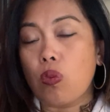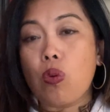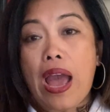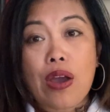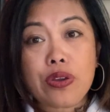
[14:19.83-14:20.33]

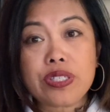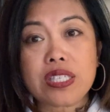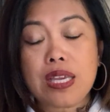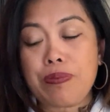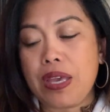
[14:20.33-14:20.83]
how you're
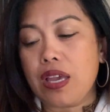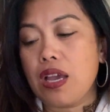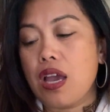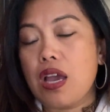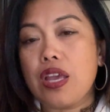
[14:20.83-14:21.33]
sleeping,
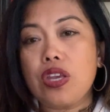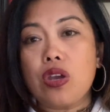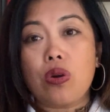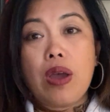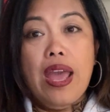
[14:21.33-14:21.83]
you
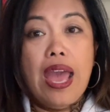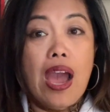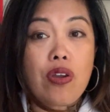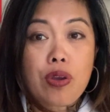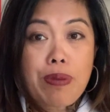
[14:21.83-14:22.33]
know,
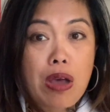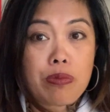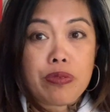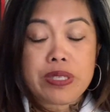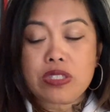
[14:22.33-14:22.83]
how your bowel
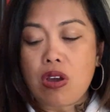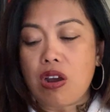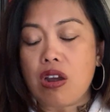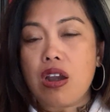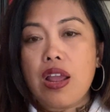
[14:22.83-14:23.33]
movements
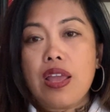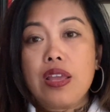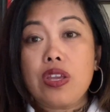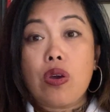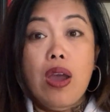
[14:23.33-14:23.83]
are,
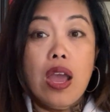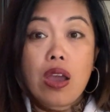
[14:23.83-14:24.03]
you know,